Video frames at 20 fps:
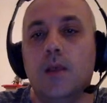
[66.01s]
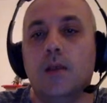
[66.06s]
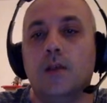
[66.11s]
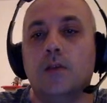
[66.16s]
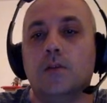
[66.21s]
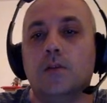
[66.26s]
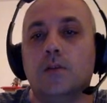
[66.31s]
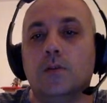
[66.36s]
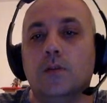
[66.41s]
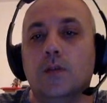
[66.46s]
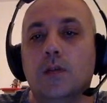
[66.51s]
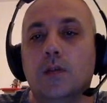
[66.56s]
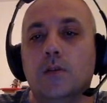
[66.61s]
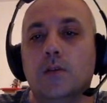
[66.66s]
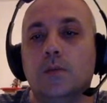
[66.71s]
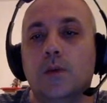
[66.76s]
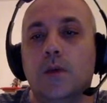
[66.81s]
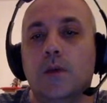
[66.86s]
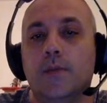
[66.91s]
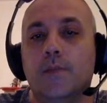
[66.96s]
So that's
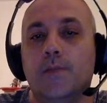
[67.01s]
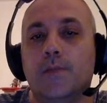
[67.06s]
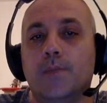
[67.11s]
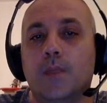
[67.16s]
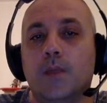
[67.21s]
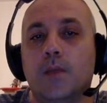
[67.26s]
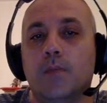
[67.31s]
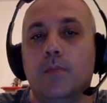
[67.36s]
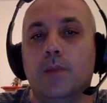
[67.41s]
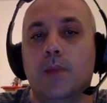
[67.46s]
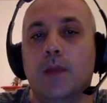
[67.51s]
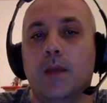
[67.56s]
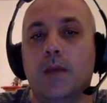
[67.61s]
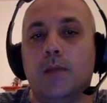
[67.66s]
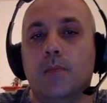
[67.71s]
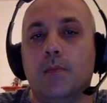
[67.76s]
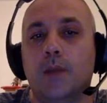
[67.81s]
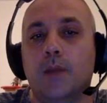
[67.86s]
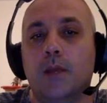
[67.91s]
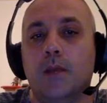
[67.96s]
why black
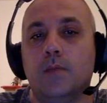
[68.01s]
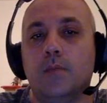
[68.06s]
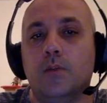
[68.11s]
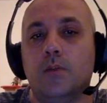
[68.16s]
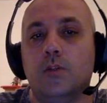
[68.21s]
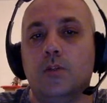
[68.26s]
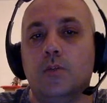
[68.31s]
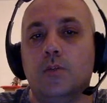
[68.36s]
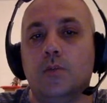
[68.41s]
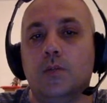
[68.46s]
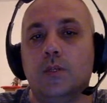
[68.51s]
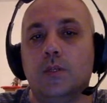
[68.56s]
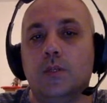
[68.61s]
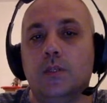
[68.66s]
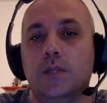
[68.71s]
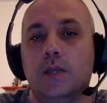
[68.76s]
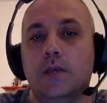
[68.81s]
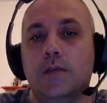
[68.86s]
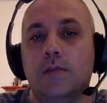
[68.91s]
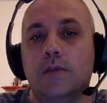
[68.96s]
played bishop
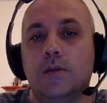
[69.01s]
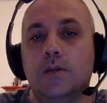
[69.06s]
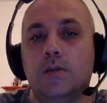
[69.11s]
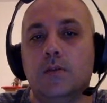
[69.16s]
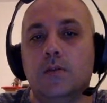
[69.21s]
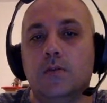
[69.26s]
d7